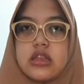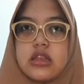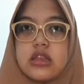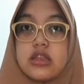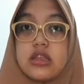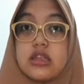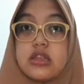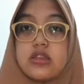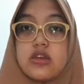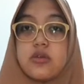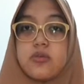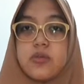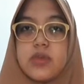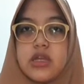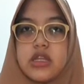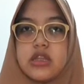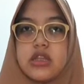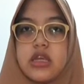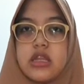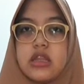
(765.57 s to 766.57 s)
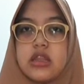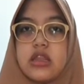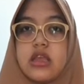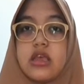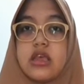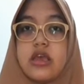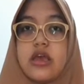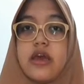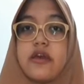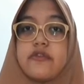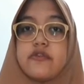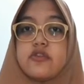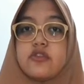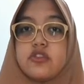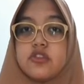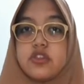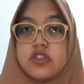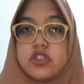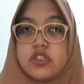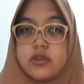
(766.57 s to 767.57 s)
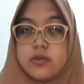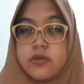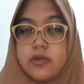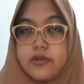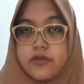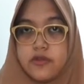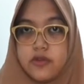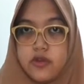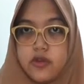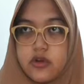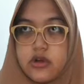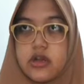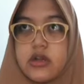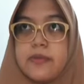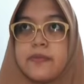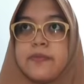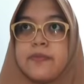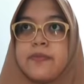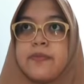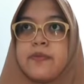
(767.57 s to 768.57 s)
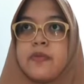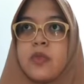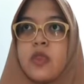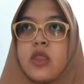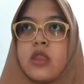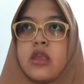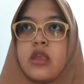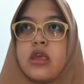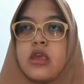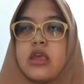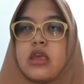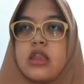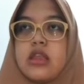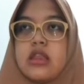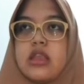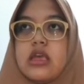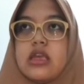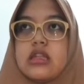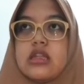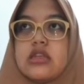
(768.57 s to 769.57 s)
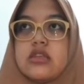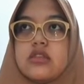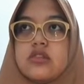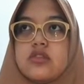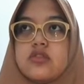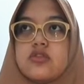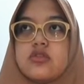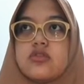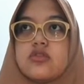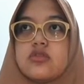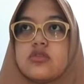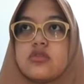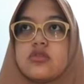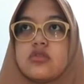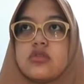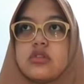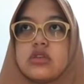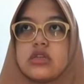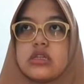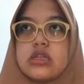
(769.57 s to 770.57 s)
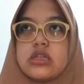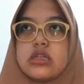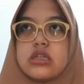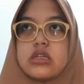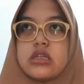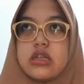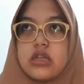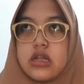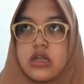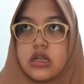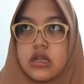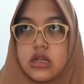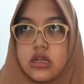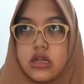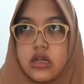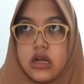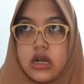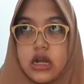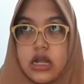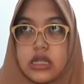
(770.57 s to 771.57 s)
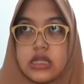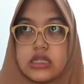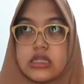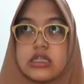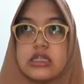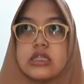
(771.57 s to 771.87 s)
the topic that they have choose before, they need to read